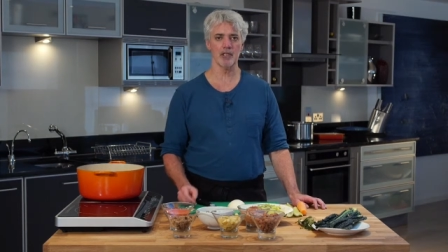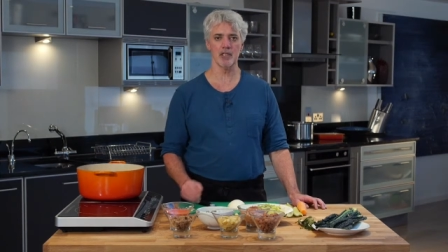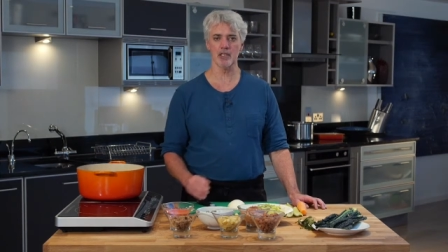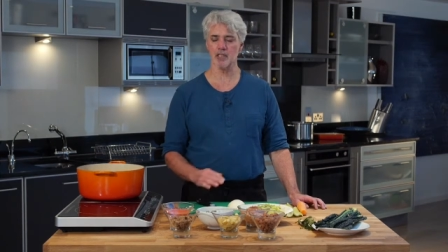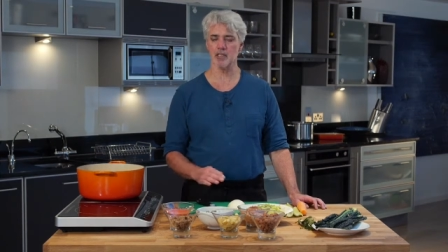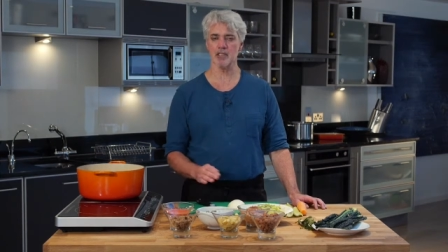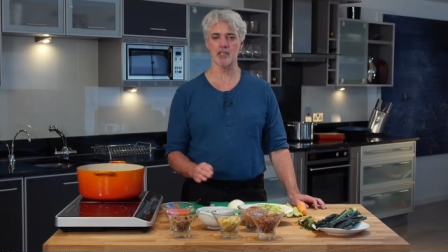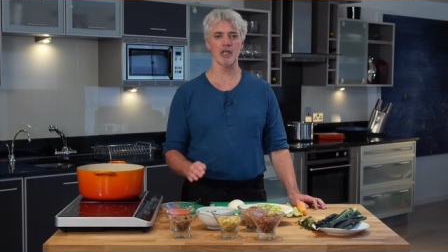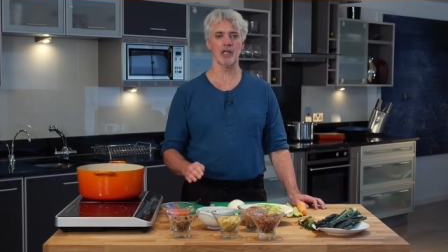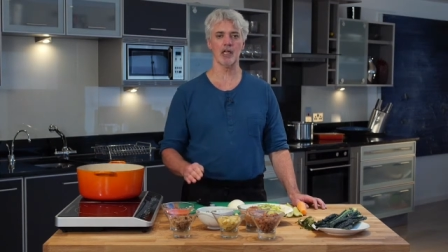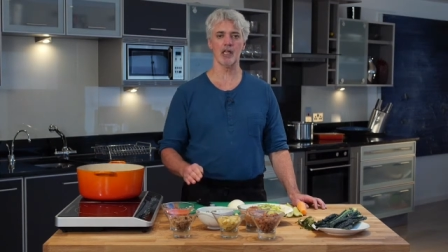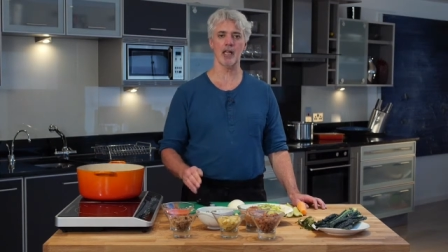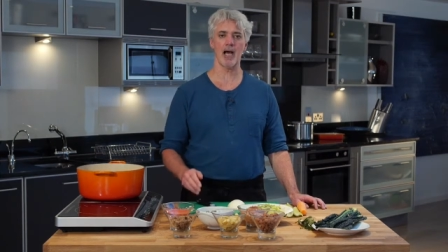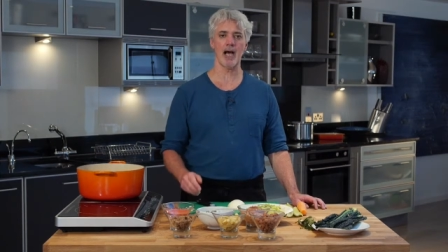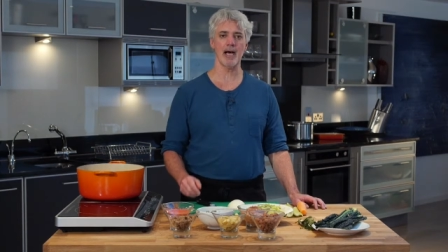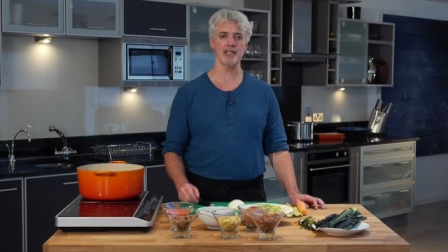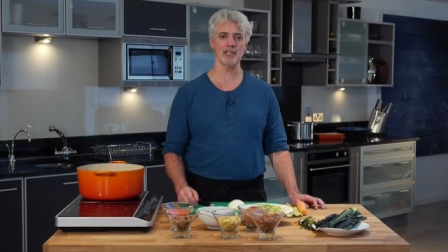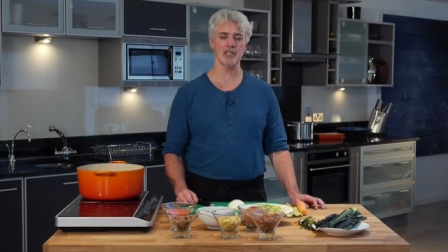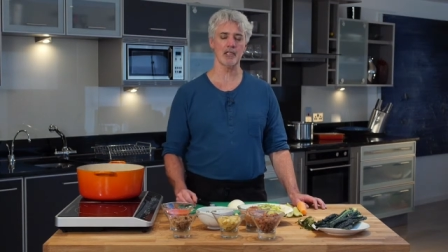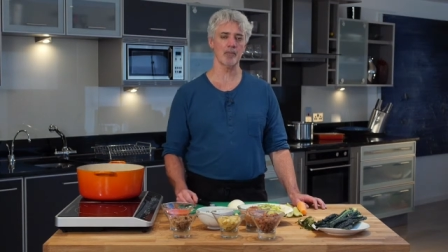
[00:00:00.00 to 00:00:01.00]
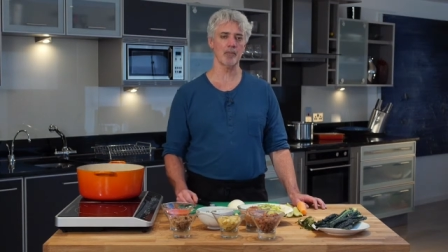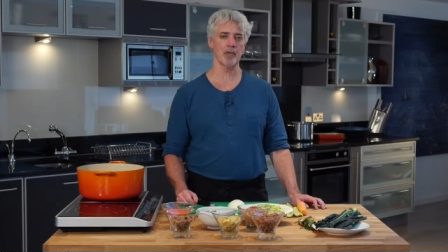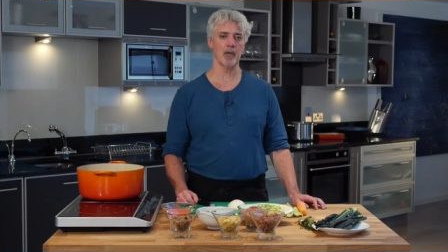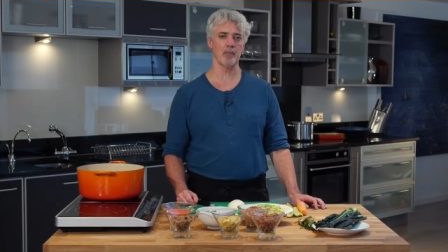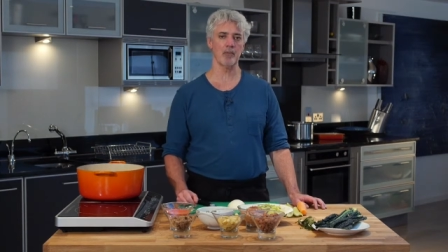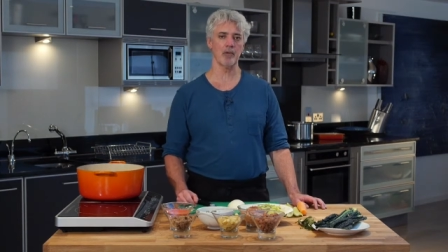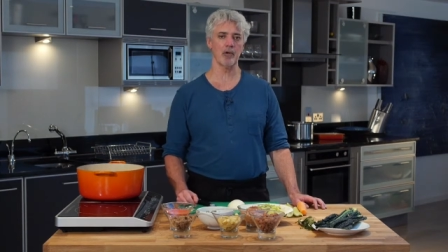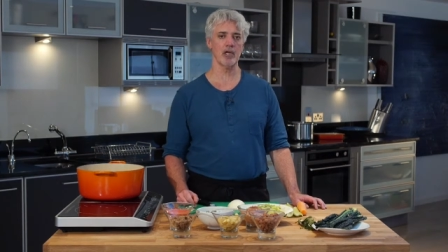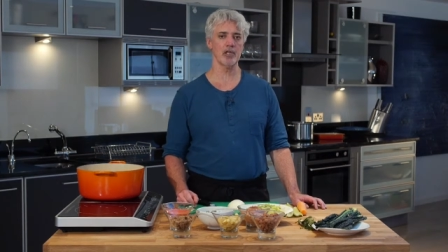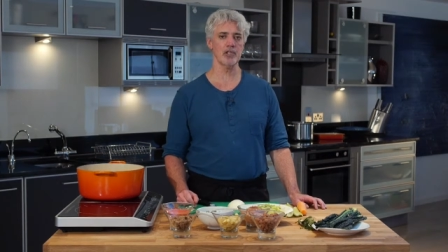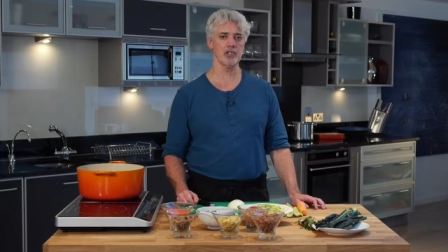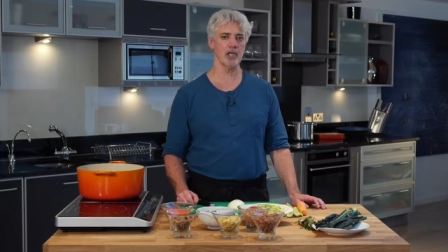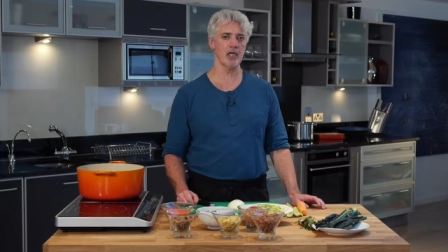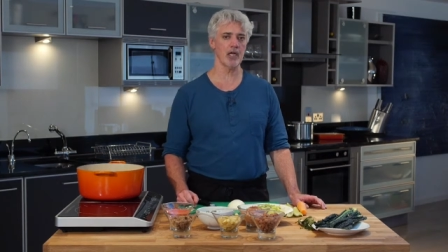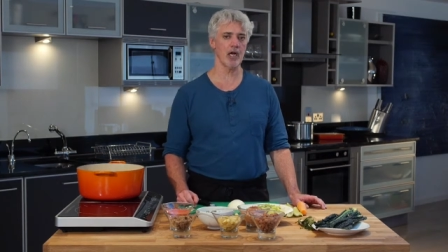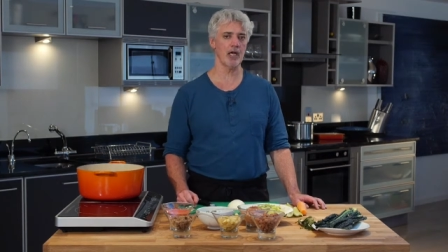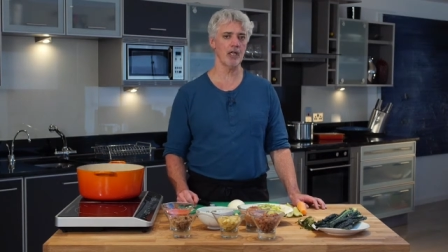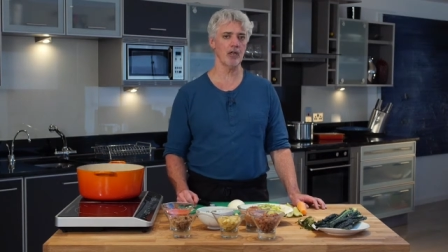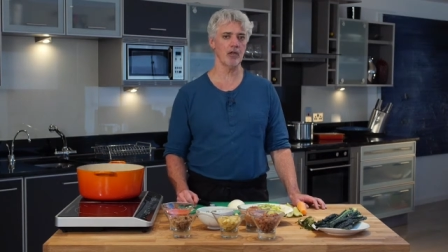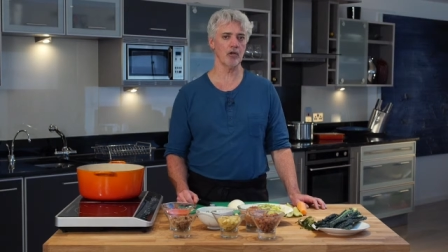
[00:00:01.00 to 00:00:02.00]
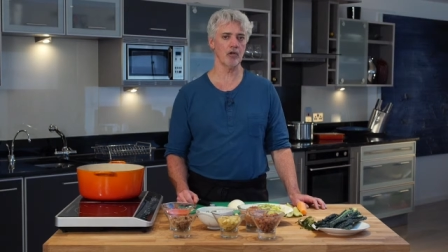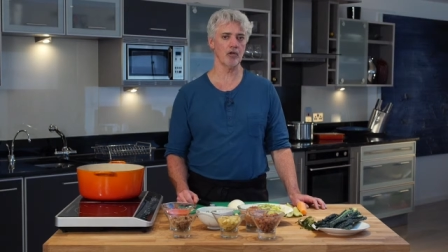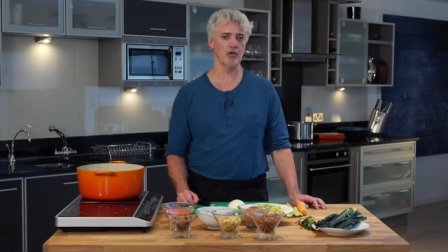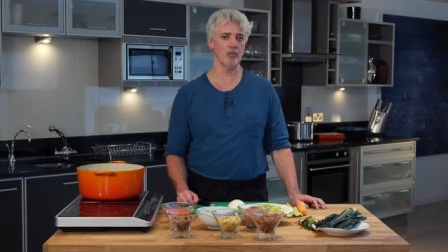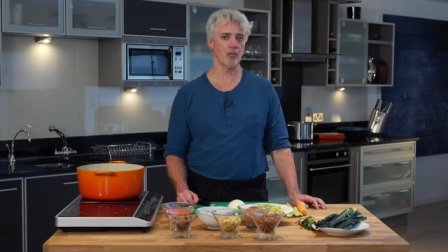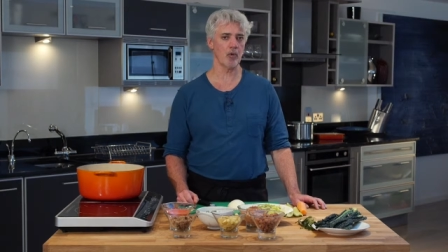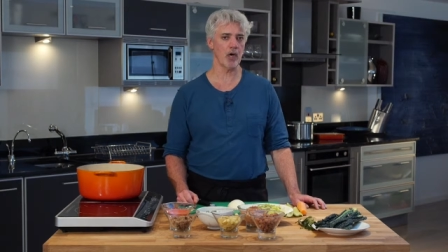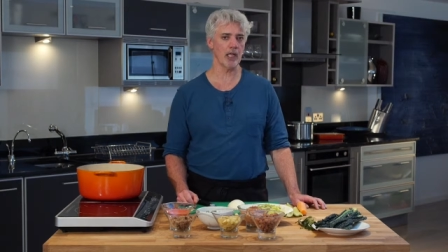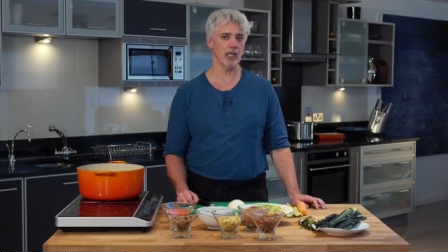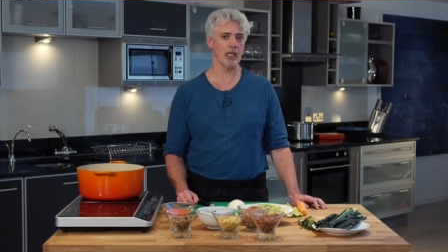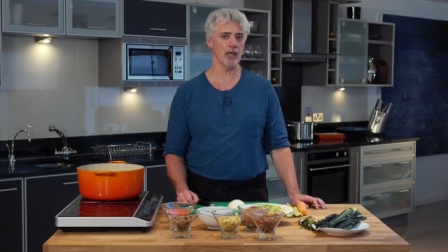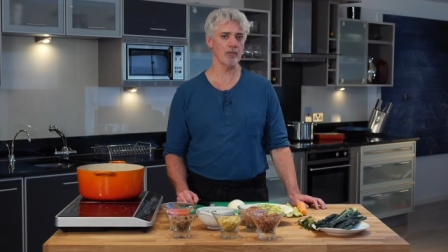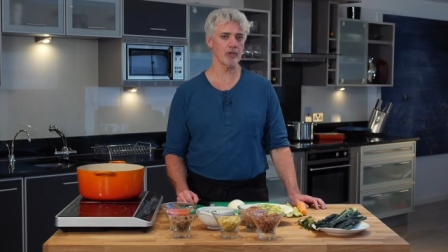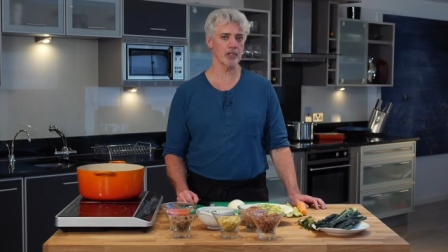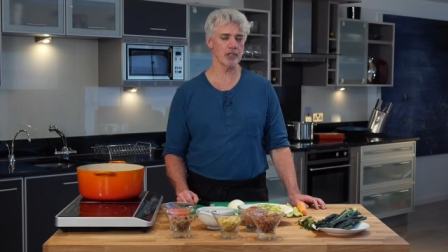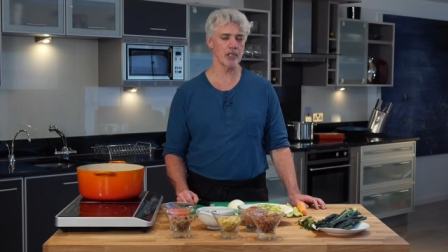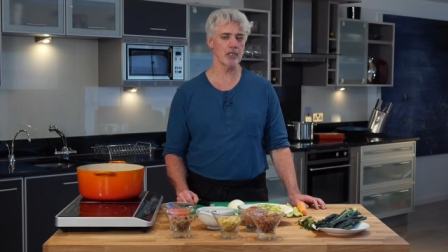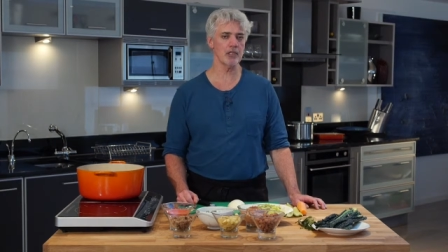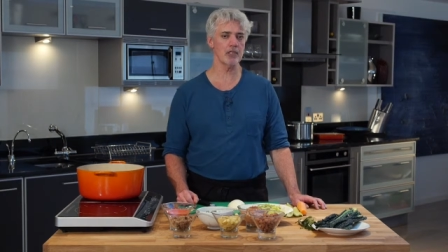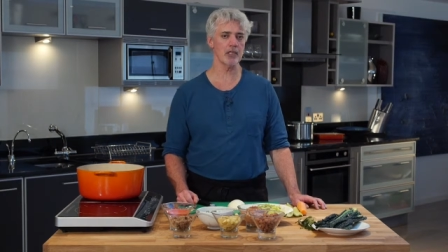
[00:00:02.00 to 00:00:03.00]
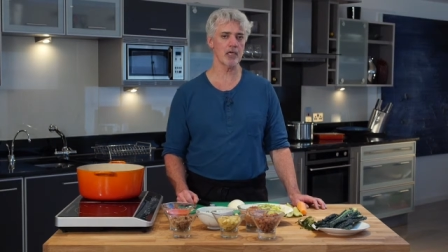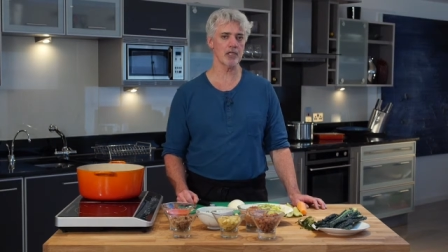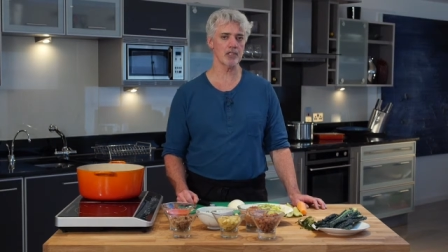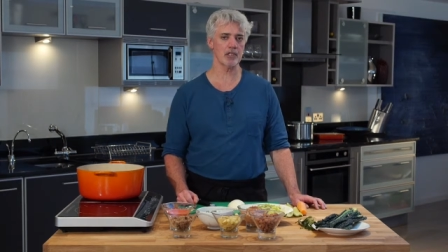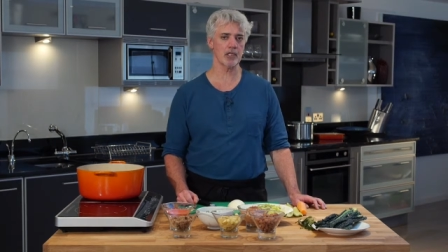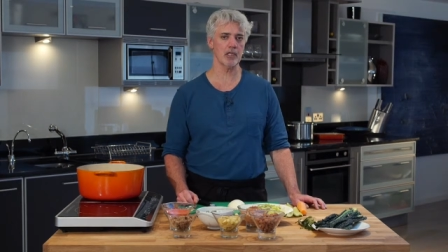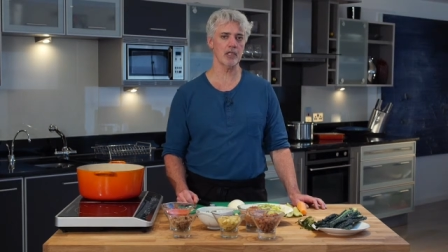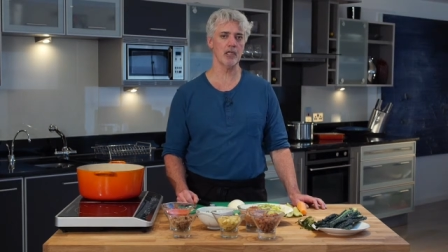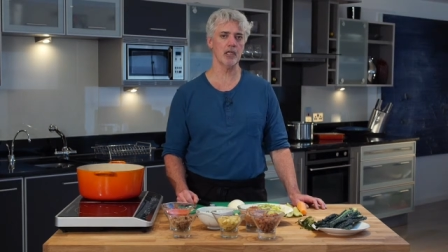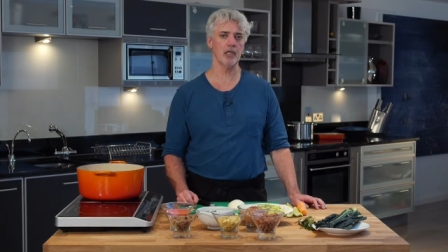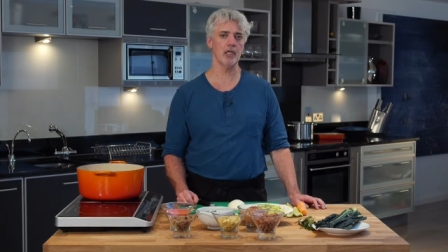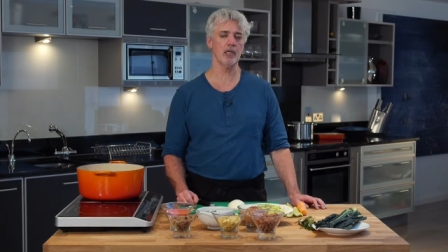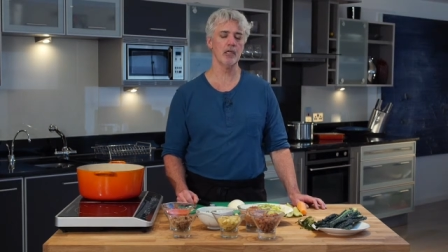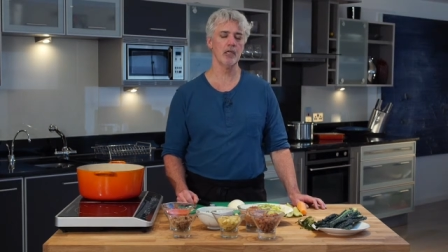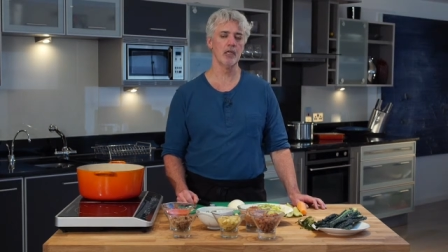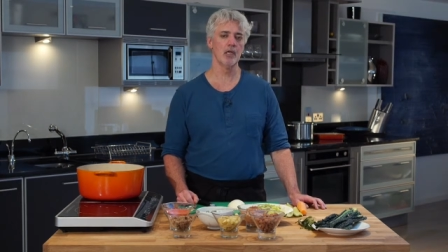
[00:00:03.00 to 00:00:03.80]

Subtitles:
This is the classic preparation I learned while I was in Tuscany.